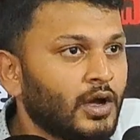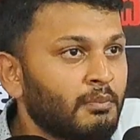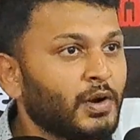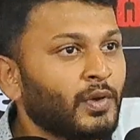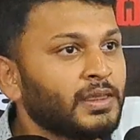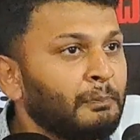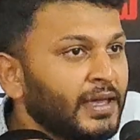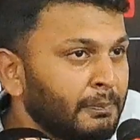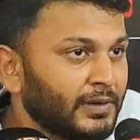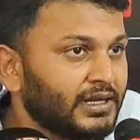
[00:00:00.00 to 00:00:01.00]
But when the
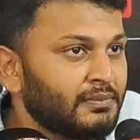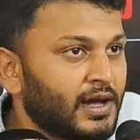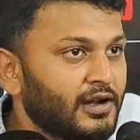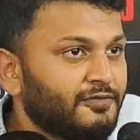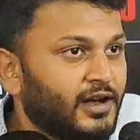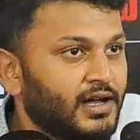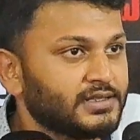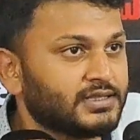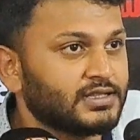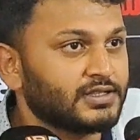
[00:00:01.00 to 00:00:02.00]
people demand for
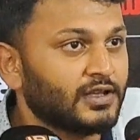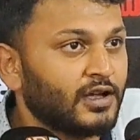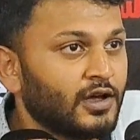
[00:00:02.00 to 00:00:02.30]
answers,